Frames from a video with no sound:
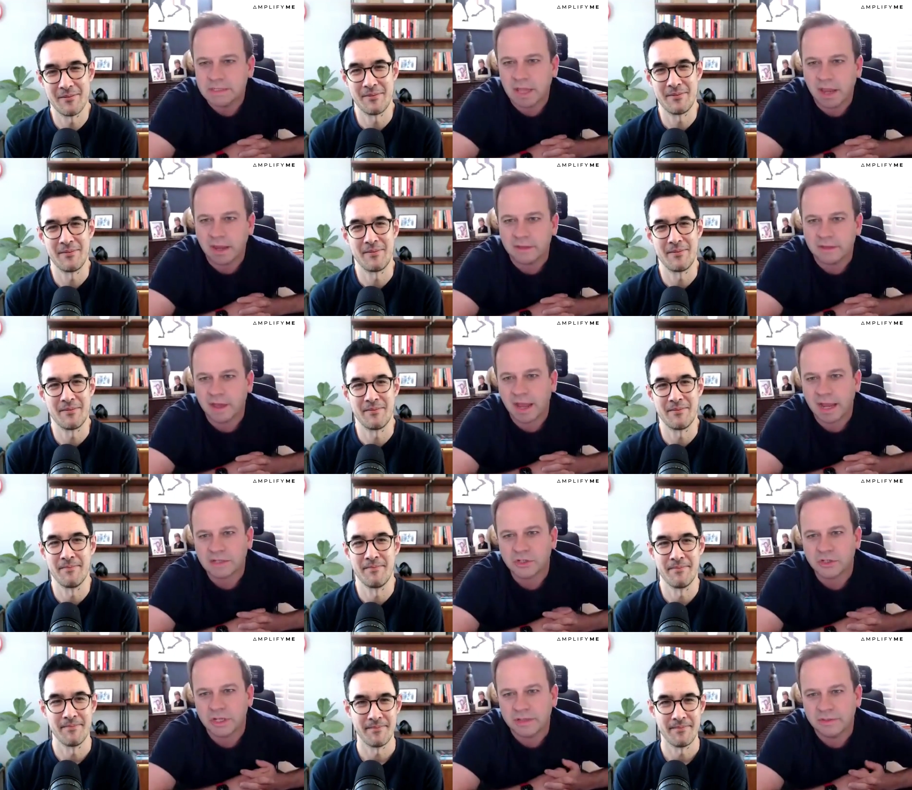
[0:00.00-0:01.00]
Speaker 1: saying that
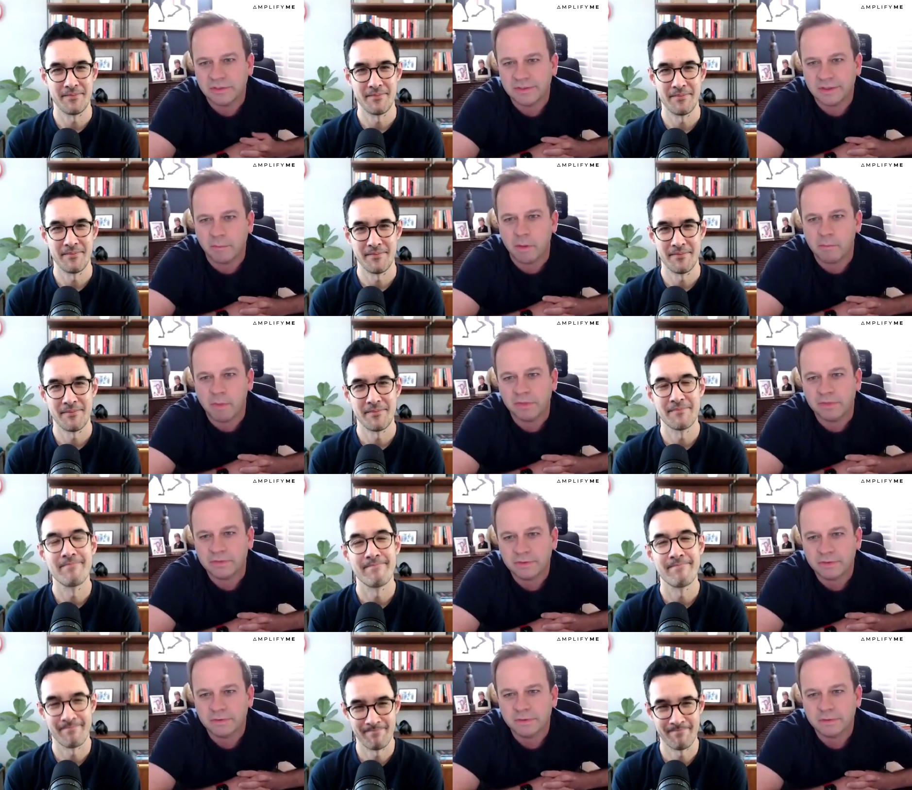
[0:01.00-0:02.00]
actually in the summer
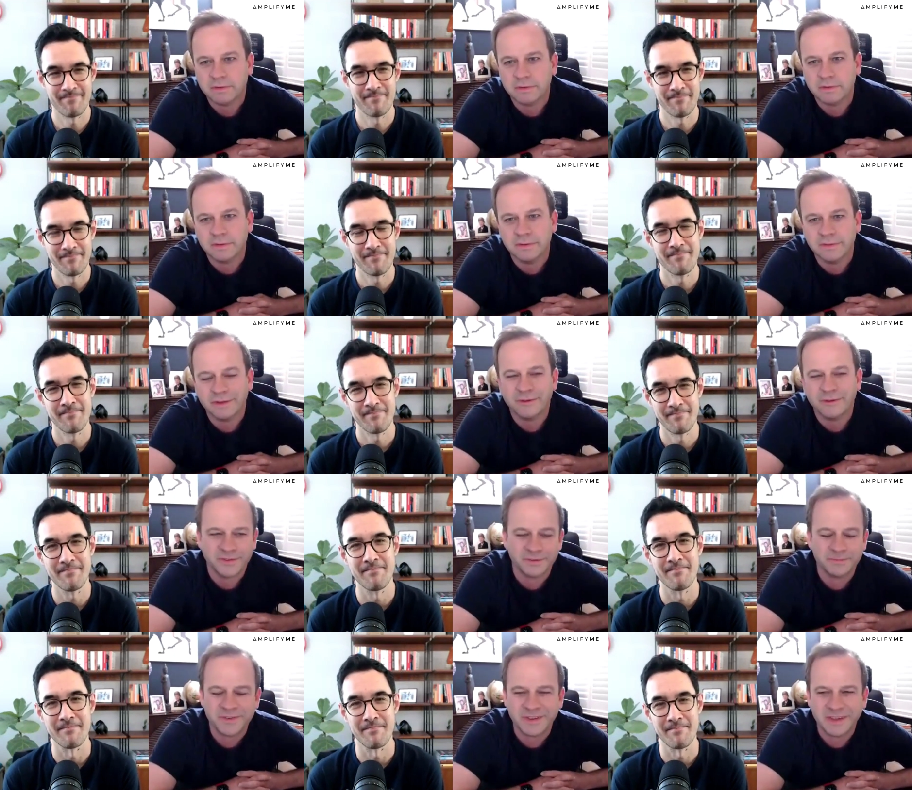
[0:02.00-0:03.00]
months there is some hmm.